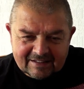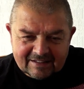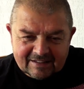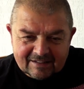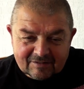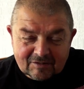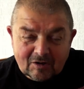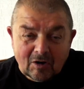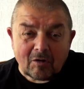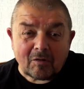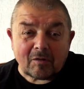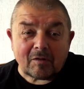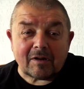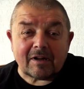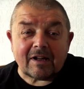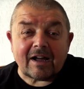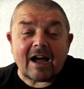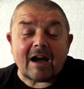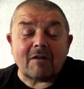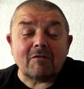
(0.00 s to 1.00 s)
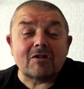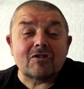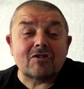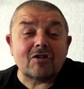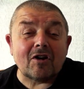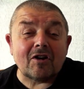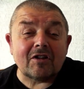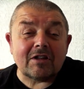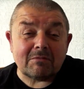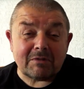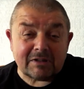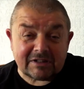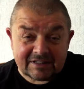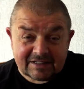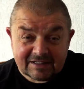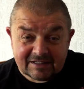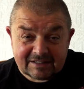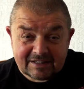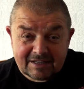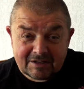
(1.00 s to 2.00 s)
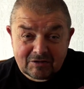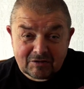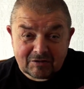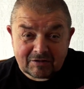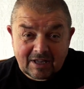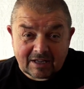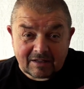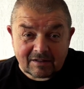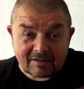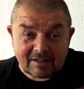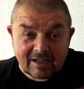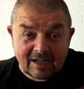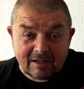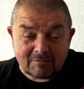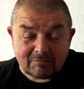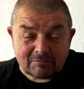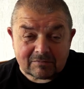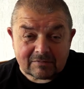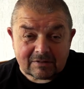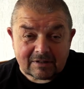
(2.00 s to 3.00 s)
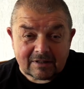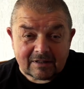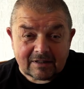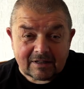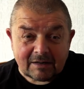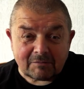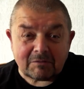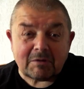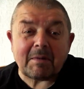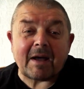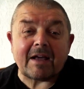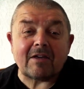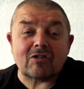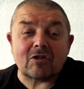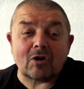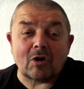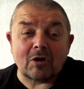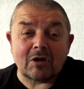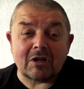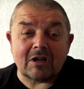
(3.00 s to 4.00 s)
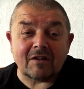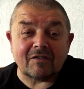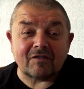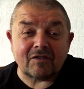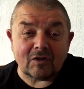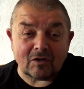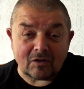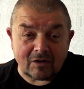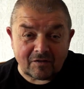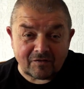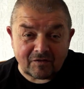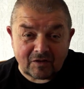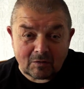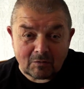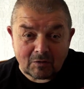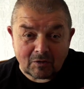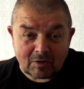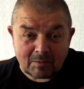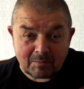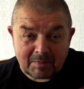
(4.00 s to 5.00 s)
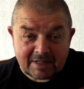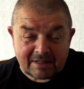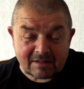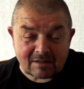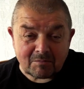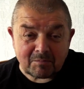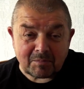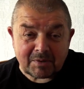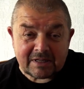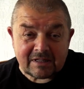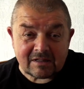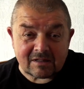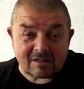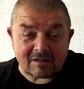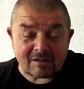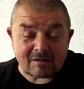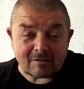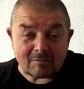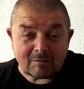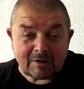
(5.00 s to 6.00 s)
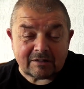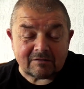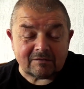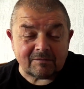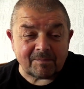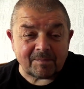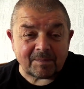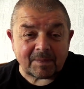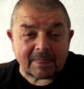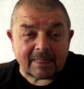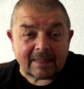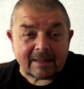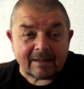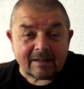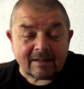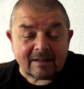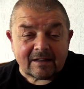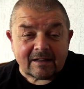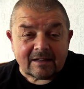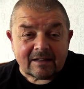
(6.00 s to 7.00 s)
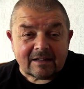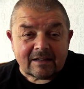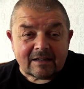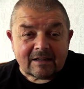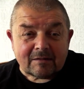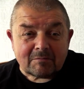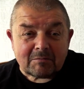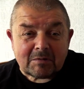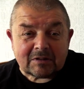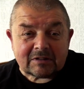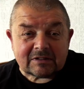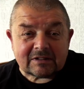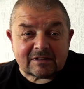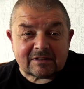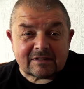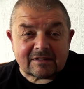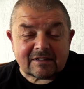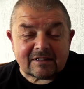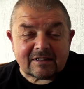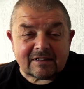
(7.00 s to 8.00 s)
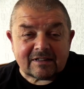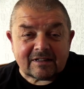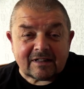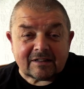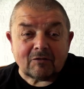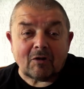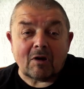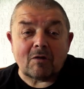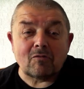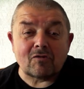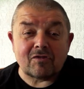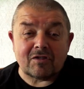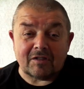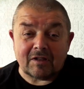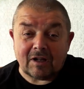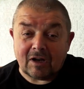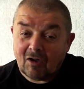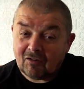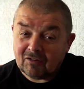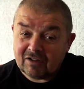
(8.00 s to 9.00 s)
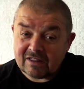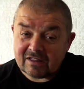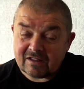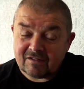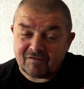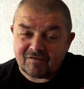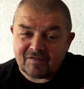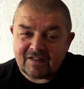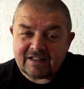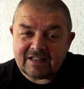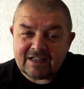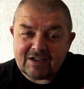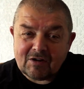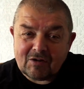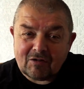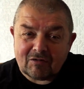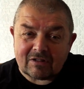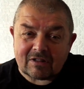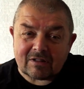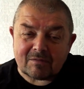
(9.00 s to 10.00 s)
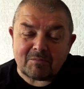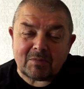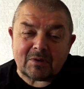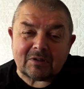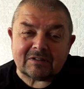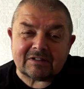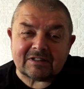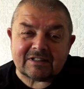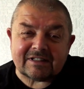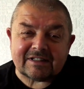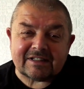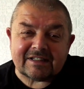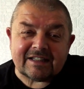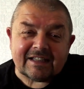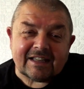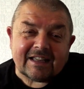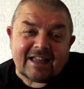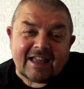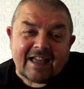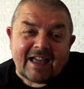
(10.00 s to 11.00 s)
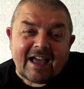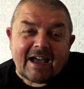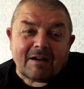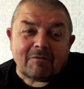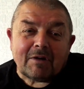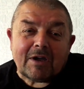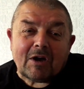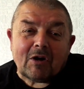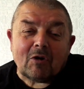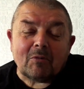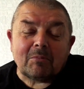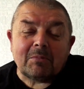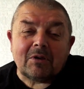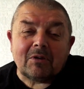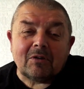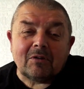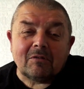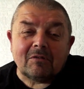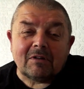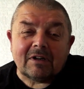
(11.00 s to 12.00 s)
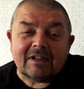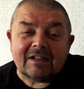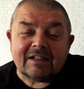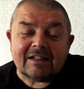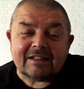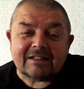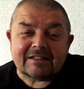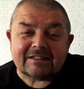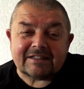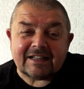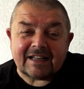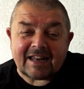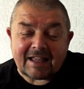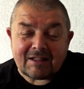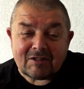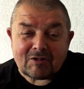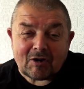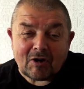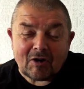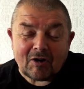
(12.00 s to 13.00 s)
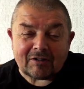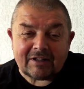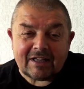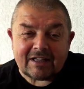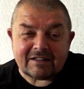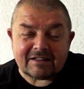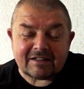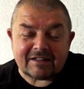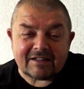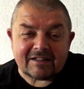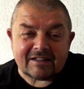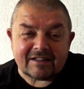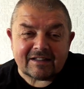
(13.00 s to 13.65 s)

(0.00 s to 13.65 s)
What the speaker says: So our journey will continue next time, and we might show you a few other bits and pieces as well. But I know it wasn't the longest of videos, but we hope you still enjoyed it,